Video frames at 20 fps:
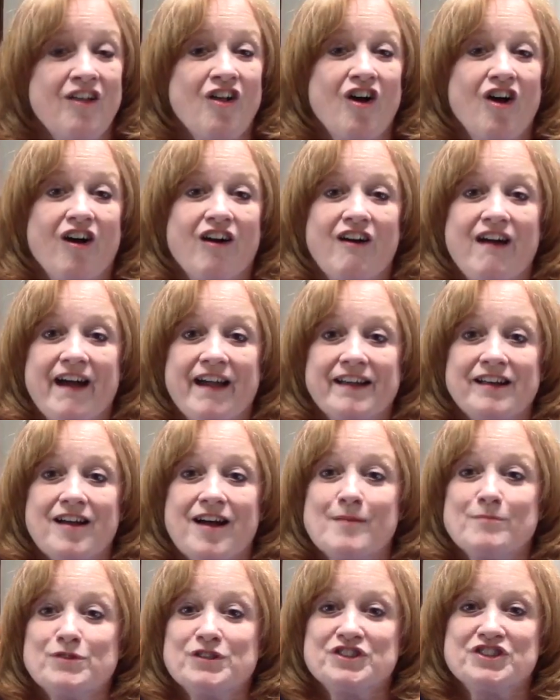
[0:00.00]
Alright,
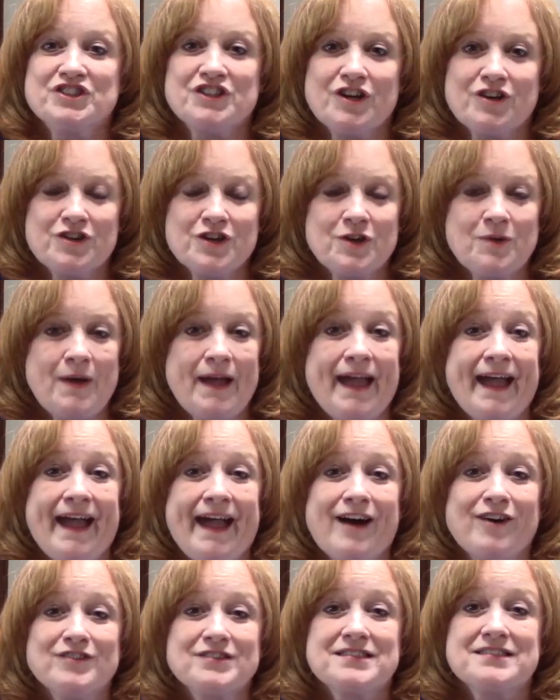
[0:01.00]
I'm going to show you
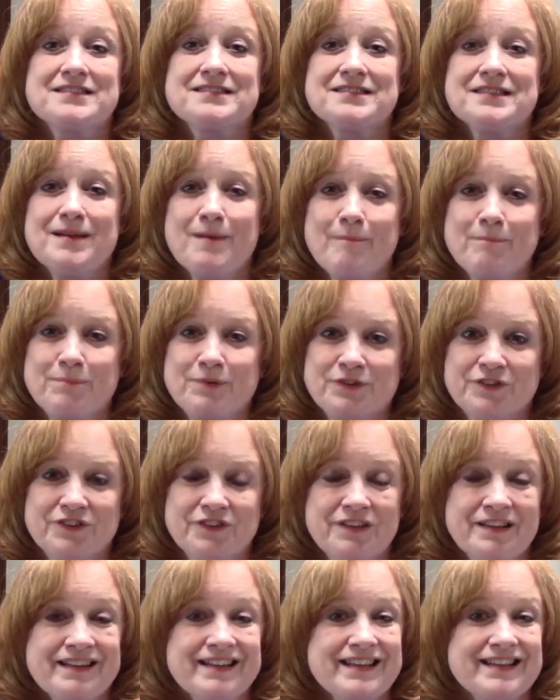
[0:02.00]
how
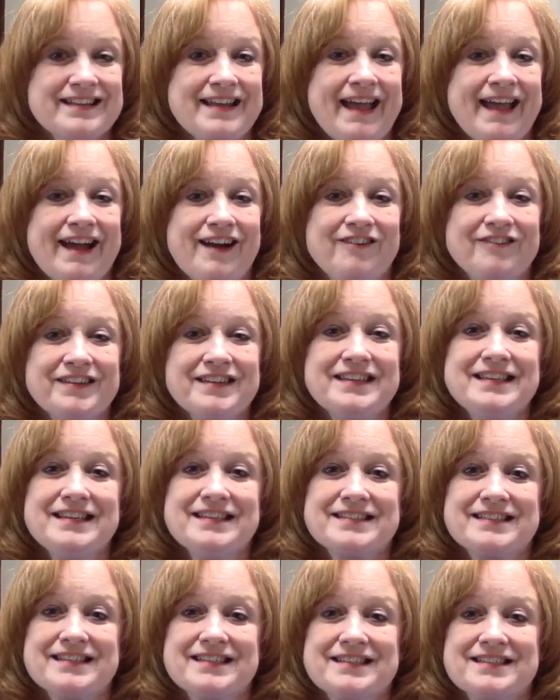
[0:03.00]
simple and how
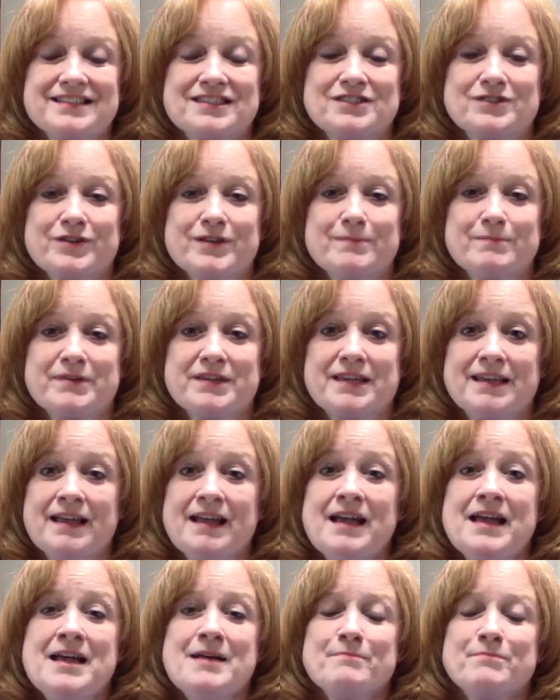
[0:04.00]
easy this is going to be,
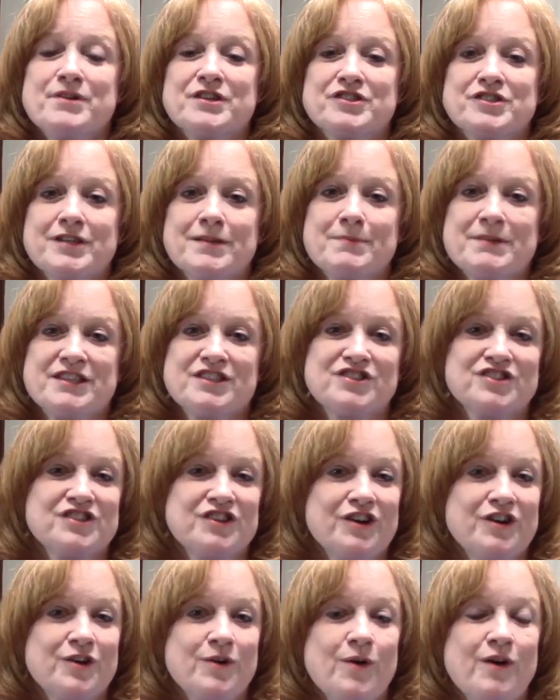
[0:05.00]
but it's going to be
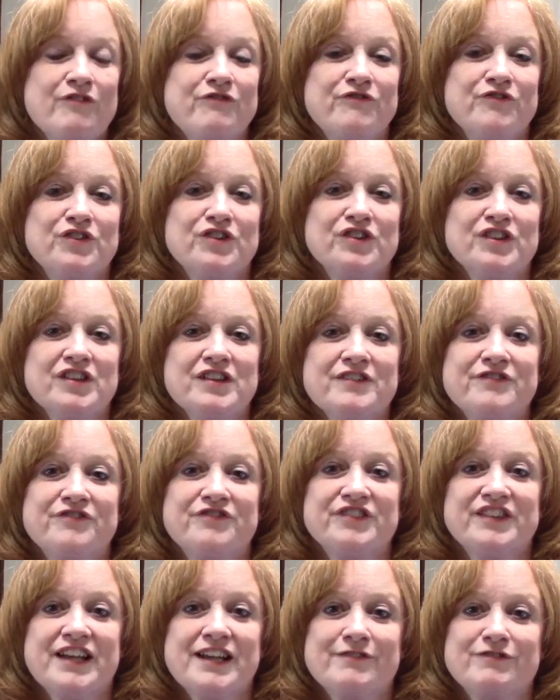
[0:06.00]
so full of
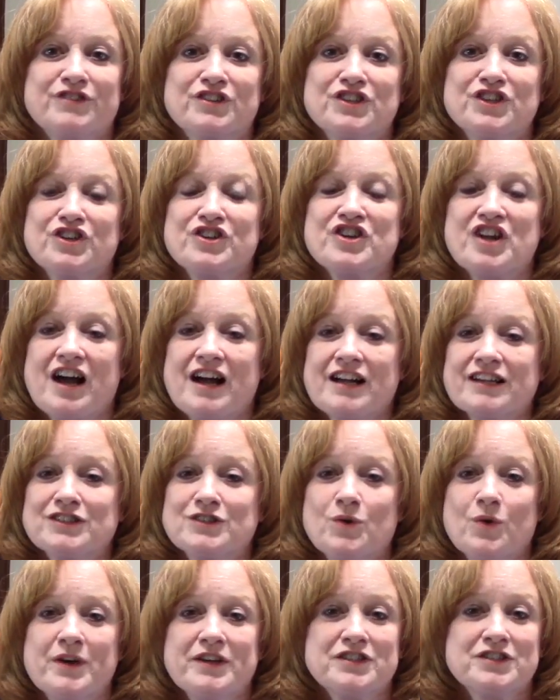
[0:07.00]
flavor you're not
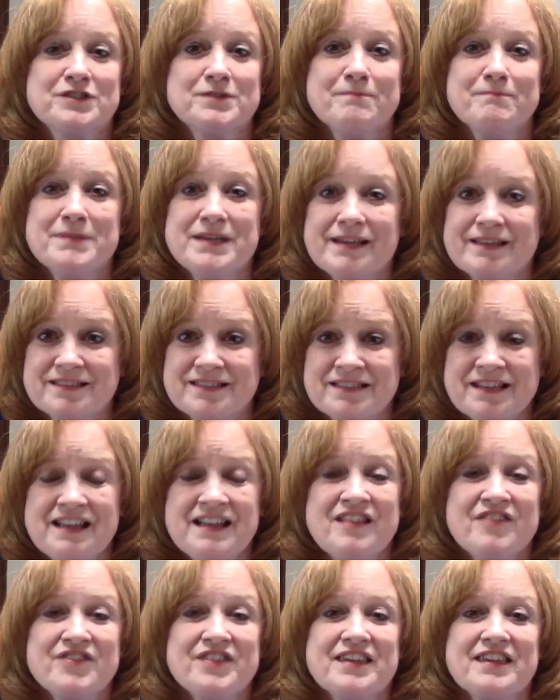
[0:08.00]
going to miss
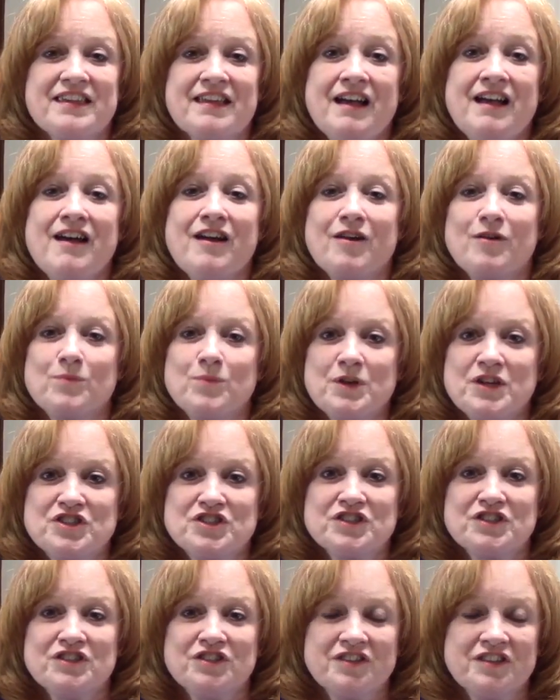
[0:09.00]
the
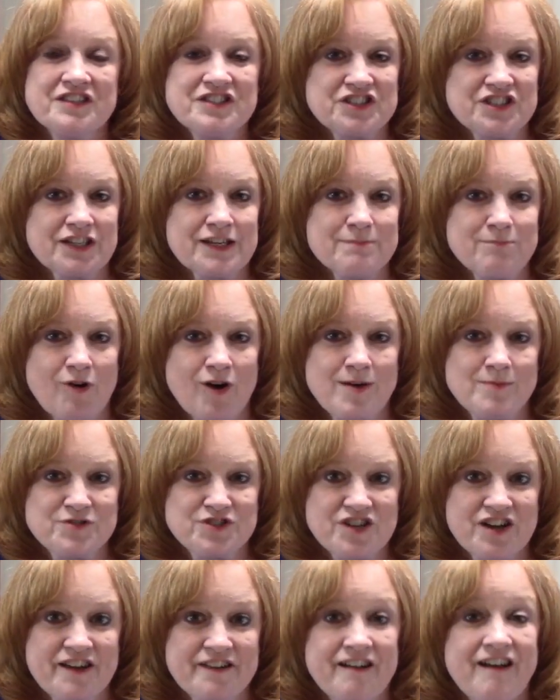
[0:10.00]
original chicken
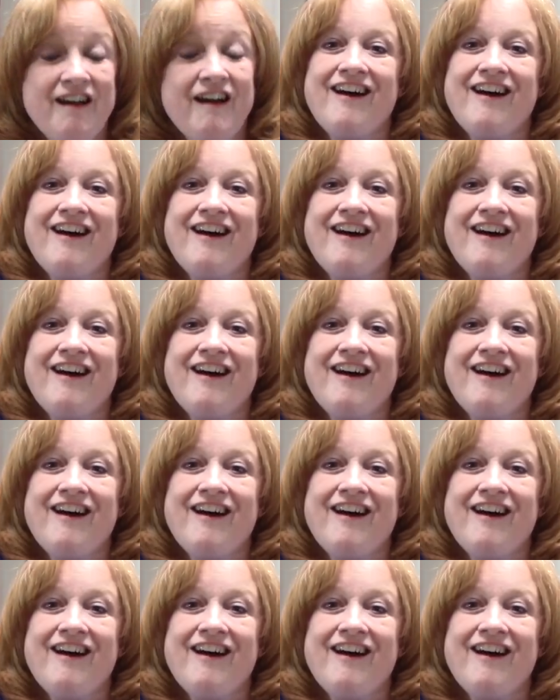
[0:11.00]
parmesan.